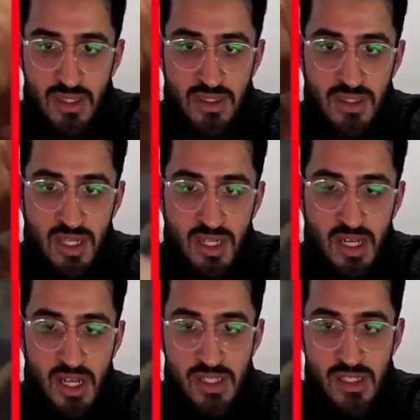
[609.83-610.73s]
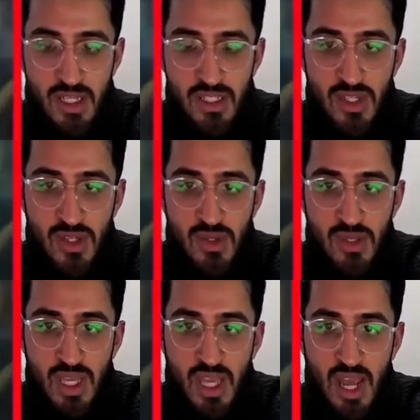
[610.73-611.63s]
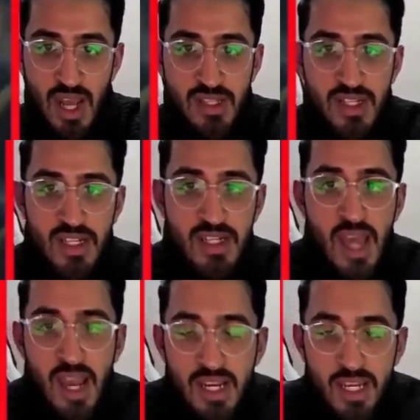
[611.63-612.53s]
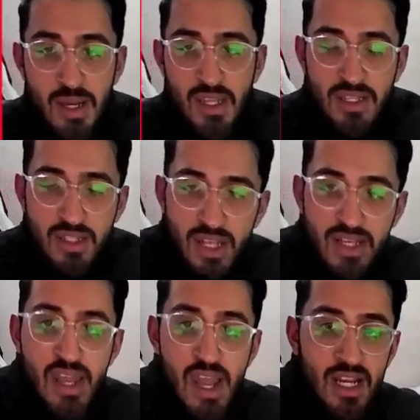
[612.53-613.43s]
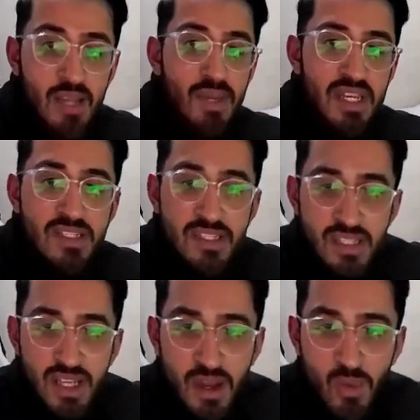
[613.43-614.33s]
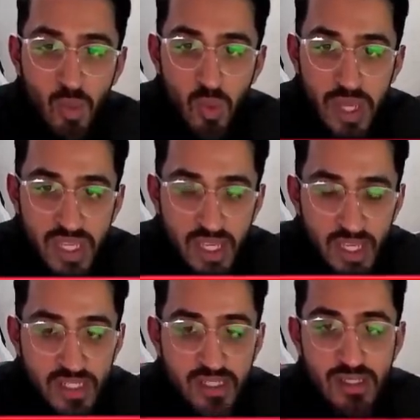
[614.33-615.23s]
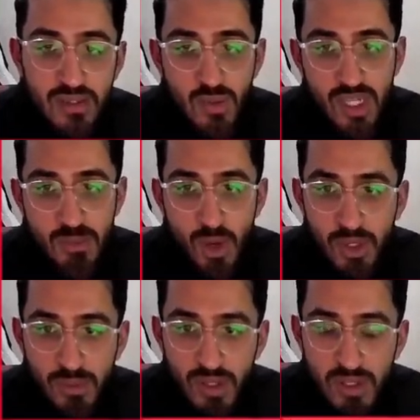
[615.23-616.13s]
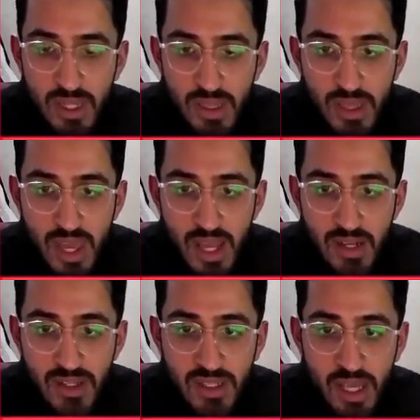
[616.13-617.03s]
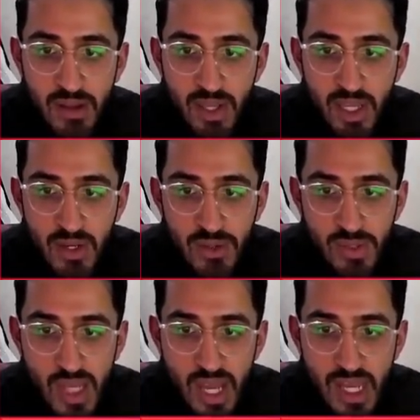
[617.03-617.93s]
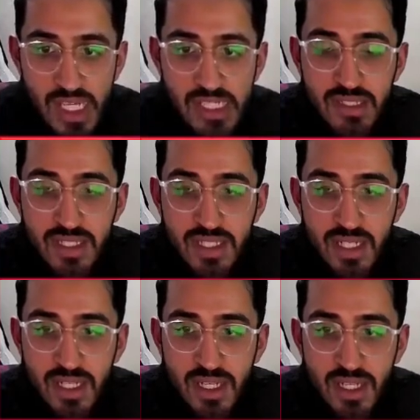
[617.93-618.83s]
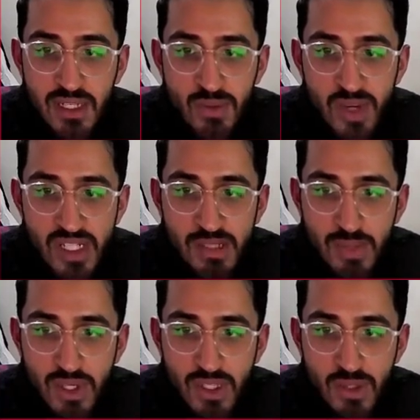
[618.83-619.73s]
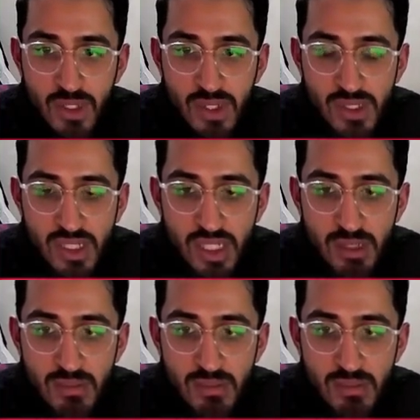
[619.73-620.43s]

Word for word: kind of nice, kind of cute, and an Annihilape. I think Annihilape is a wicked, wicked Pokemon. Look at that, look at that. Look at those eyes, ready to murder you in your sleep.